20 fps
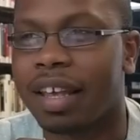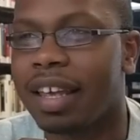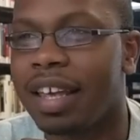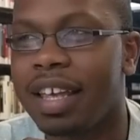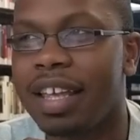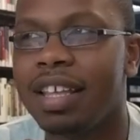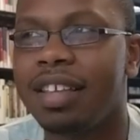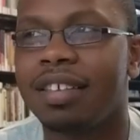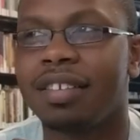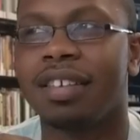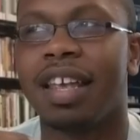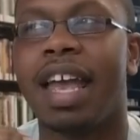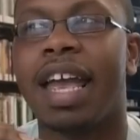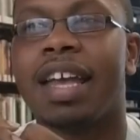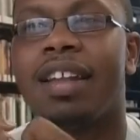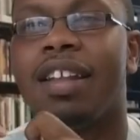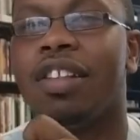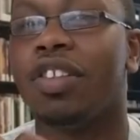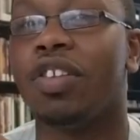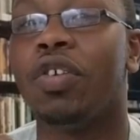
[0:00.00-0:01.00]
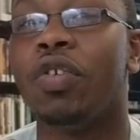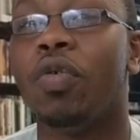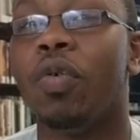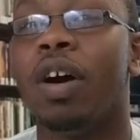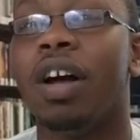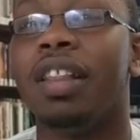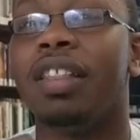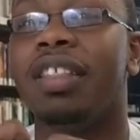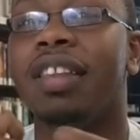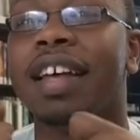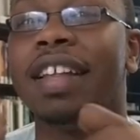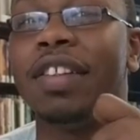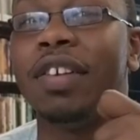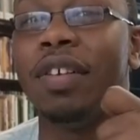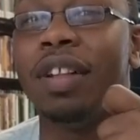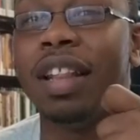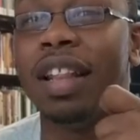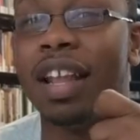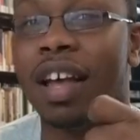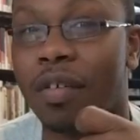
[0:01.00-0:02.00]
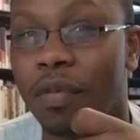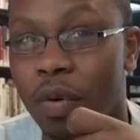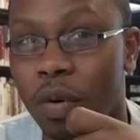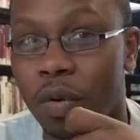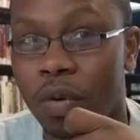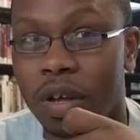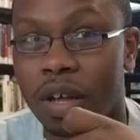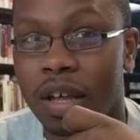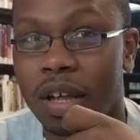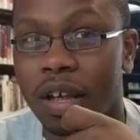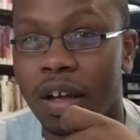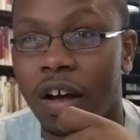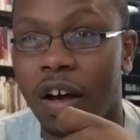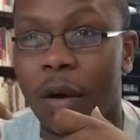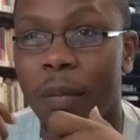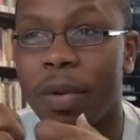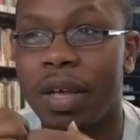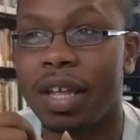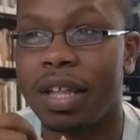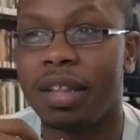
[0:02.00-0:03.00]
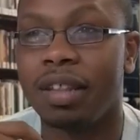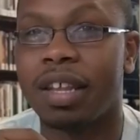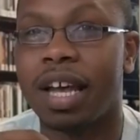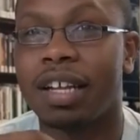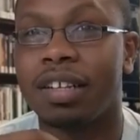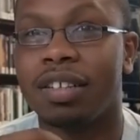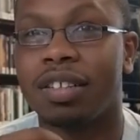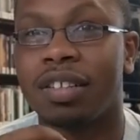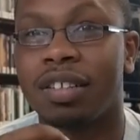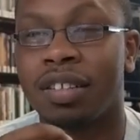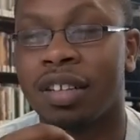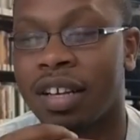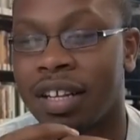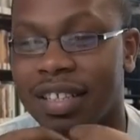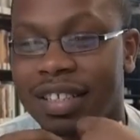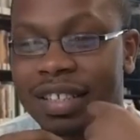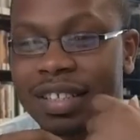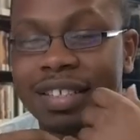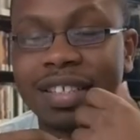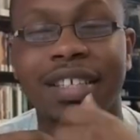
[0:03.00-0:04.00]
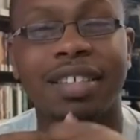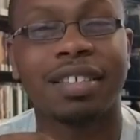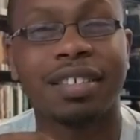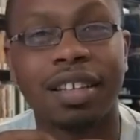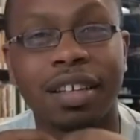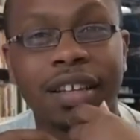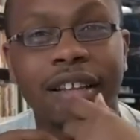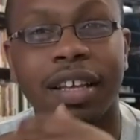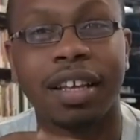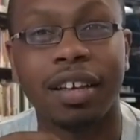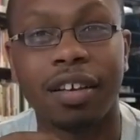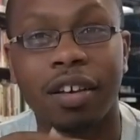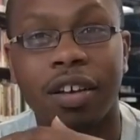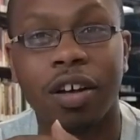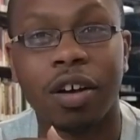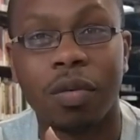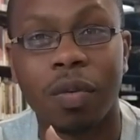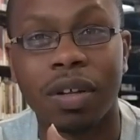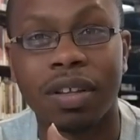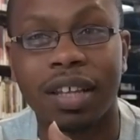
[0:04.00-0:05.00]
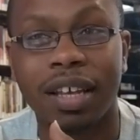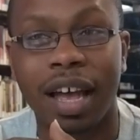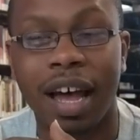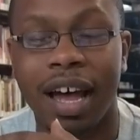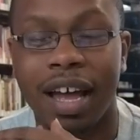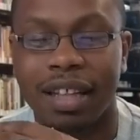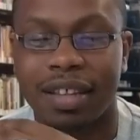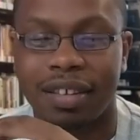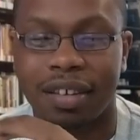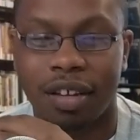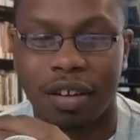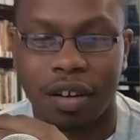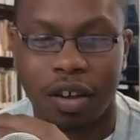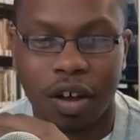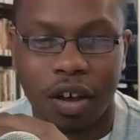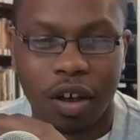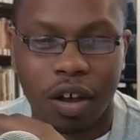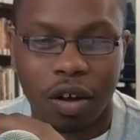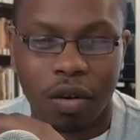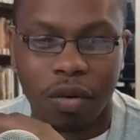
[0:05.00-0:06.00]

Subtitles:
He's taking it to another level, and not consistently with the content,